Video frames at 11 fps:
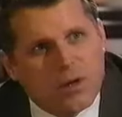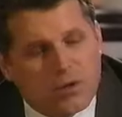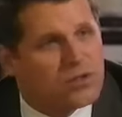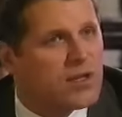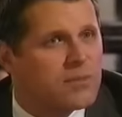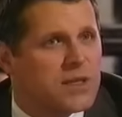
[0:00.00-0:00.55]
Oh,
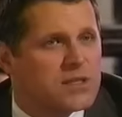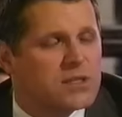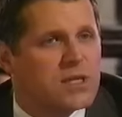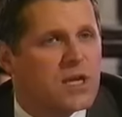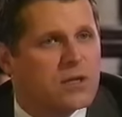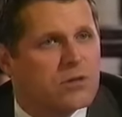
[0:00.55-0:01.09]
so that means
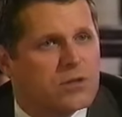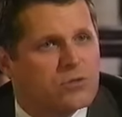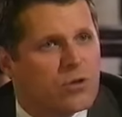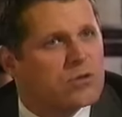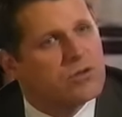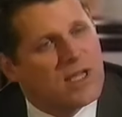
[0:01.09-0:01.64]
it's not in your
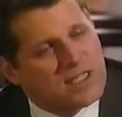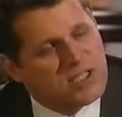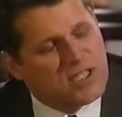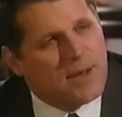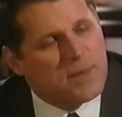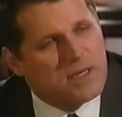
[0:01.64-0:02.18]
control? You can't
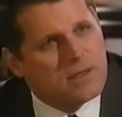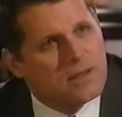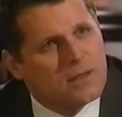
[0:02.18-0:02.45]
stop it?